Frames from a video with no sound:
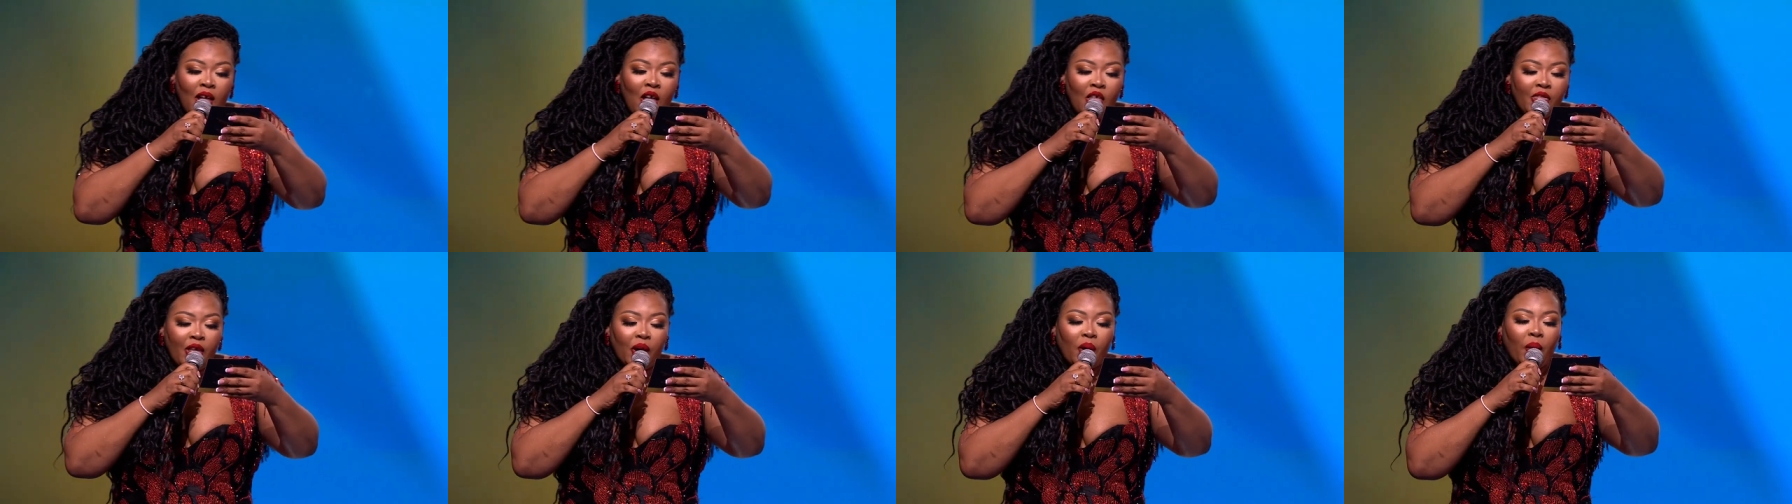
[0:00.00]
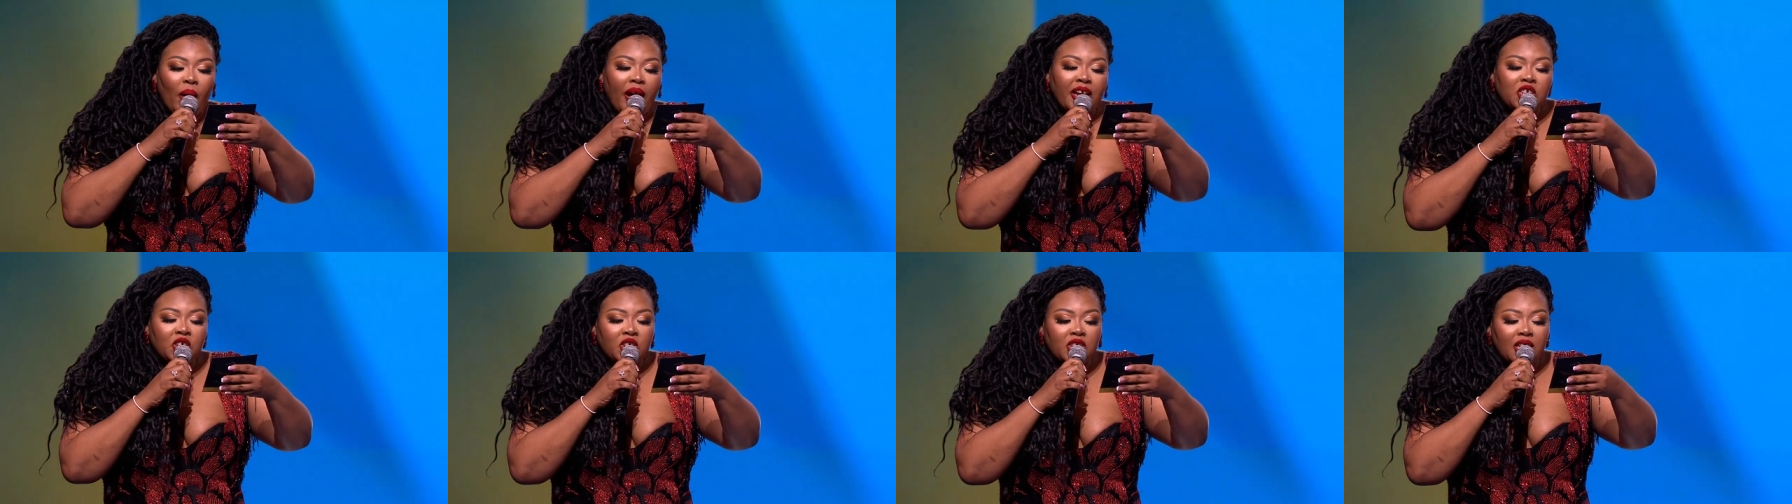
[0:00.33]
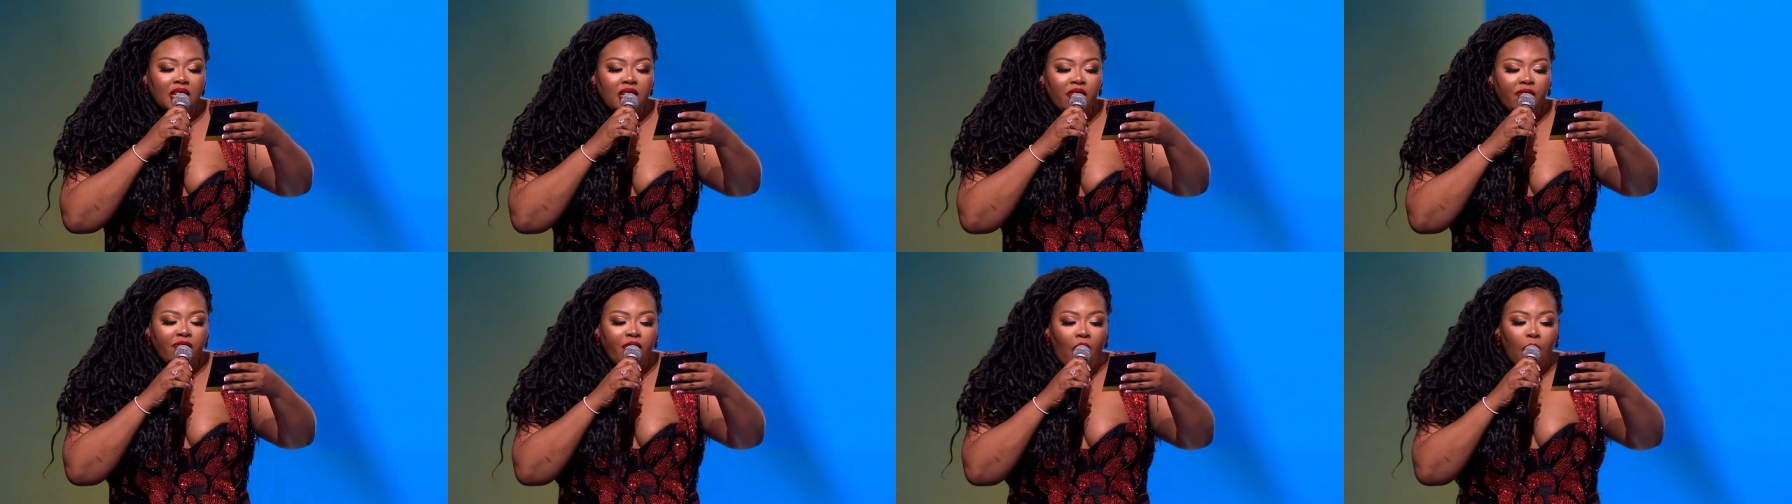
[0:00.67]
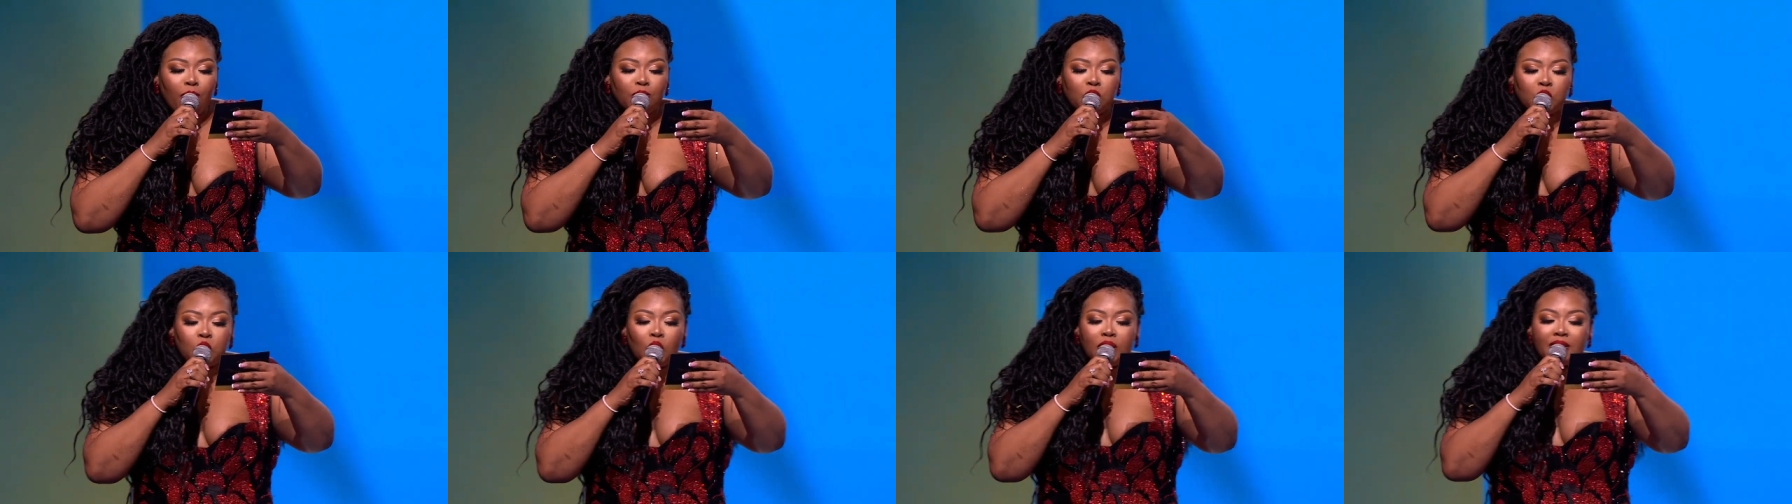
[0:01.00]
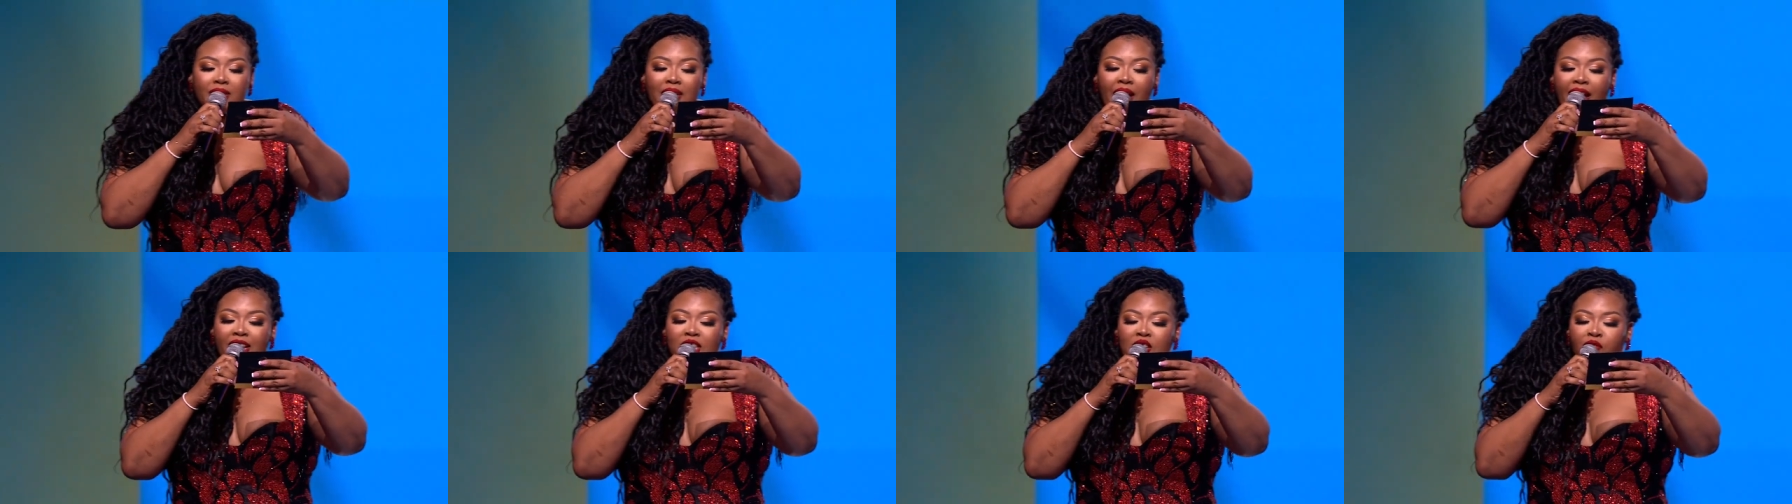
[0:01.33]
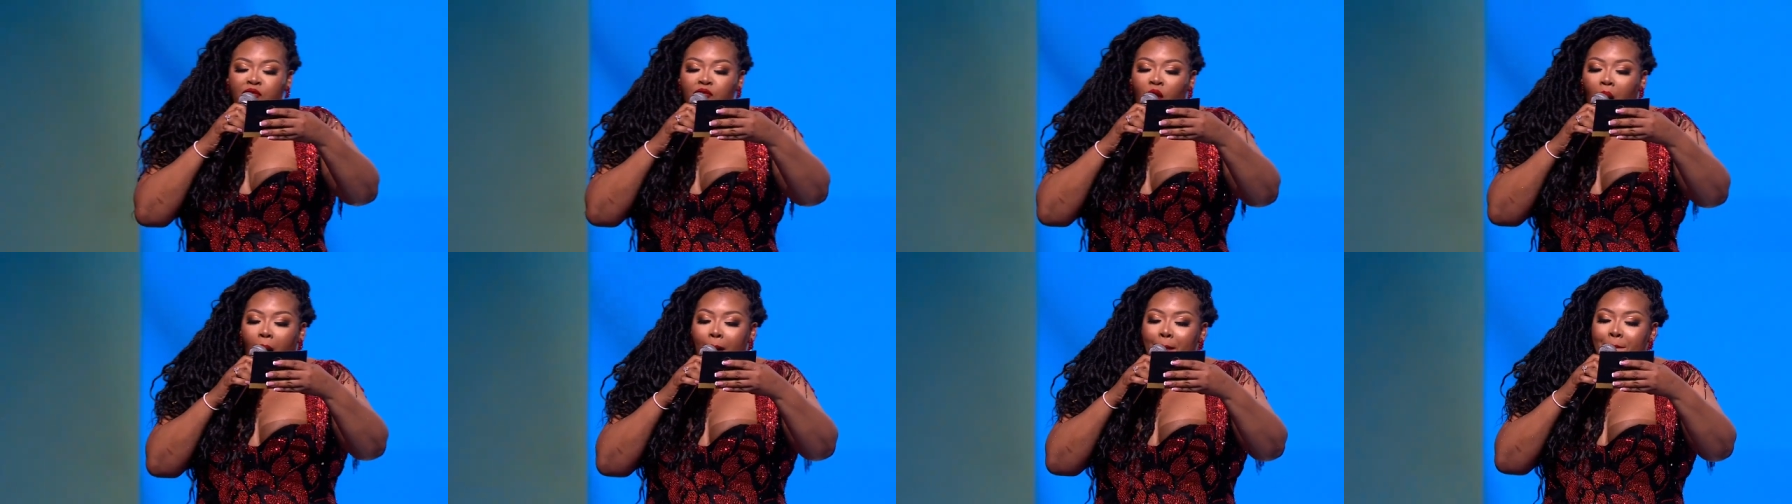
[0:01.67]
the question from Twitter is
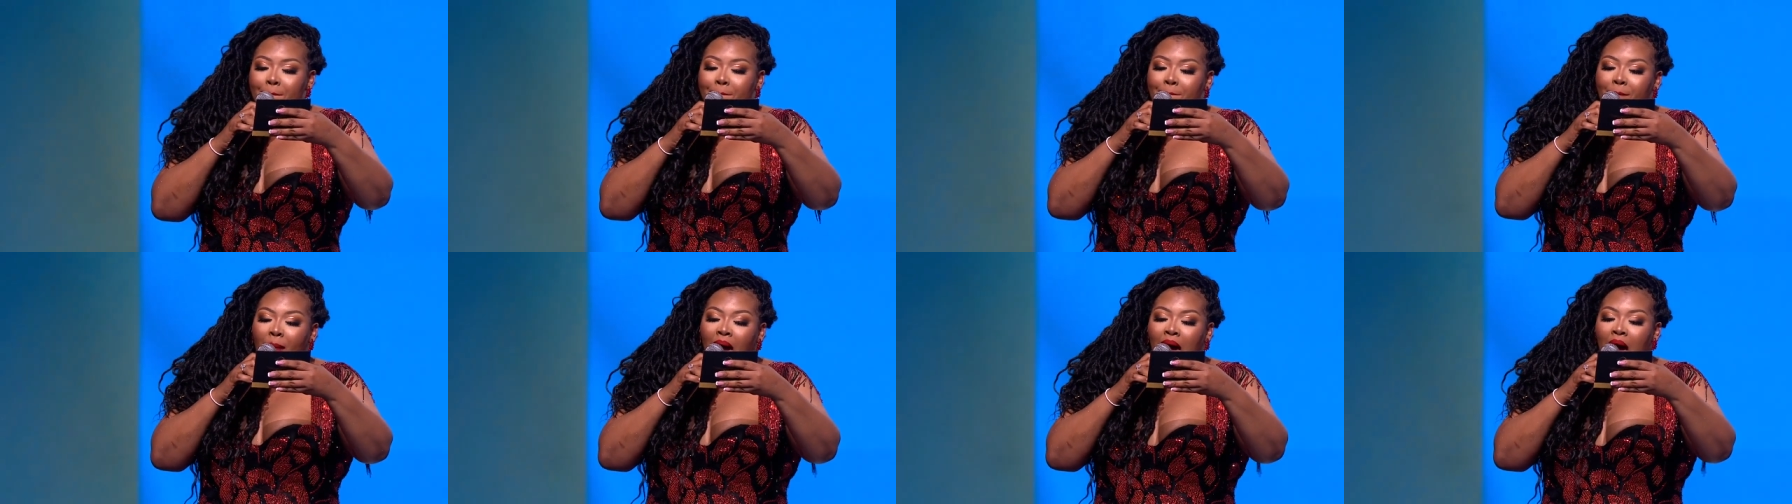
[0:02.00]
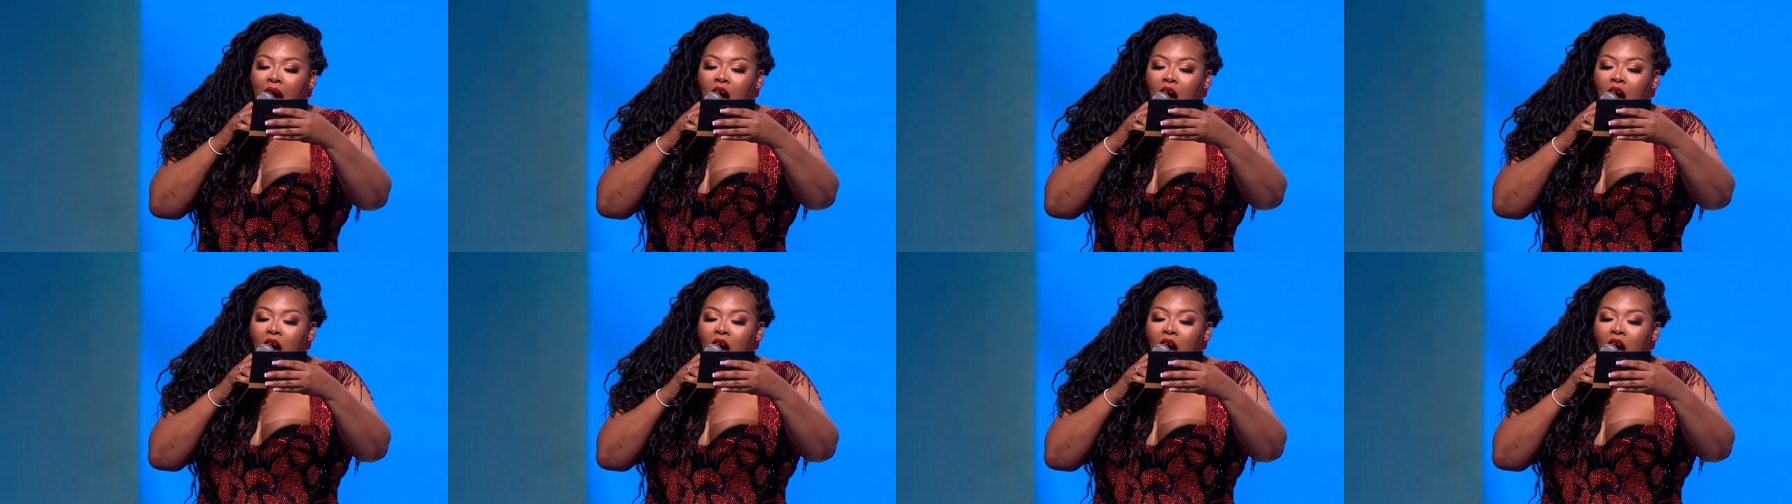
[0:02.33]
from